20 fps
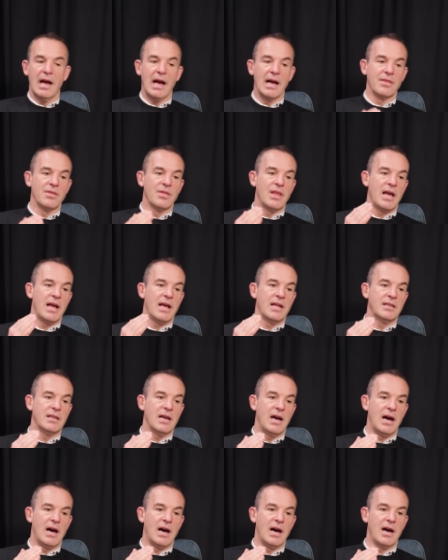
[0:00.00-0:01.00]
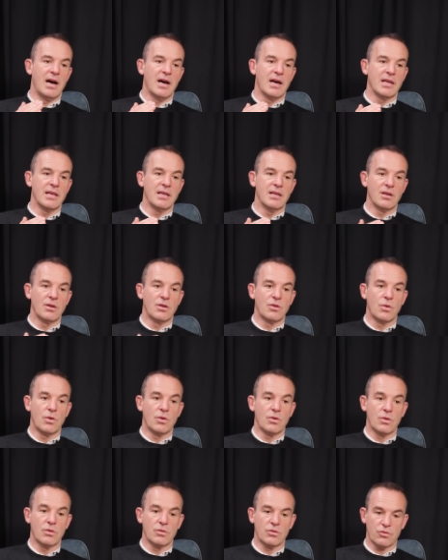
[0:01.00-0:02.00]
and then I
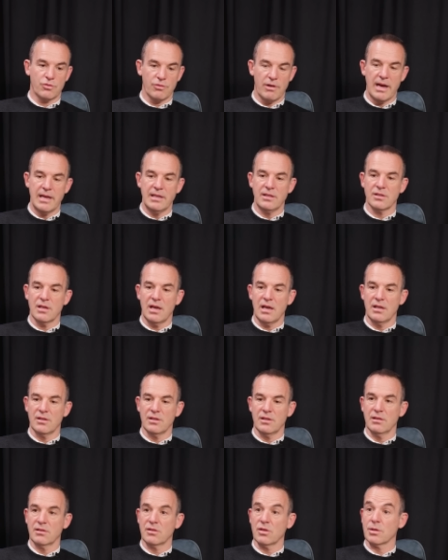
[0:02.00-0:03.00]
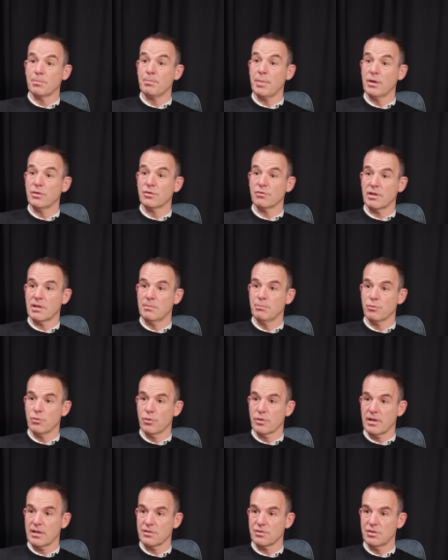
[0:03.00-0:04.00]
trained, uh, got a postgrad in
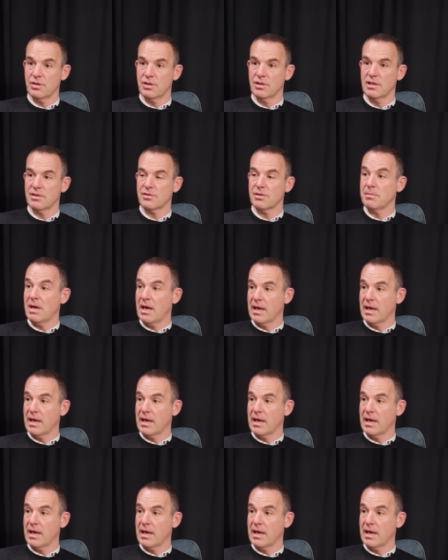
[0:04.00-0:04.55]
broadcast journalism.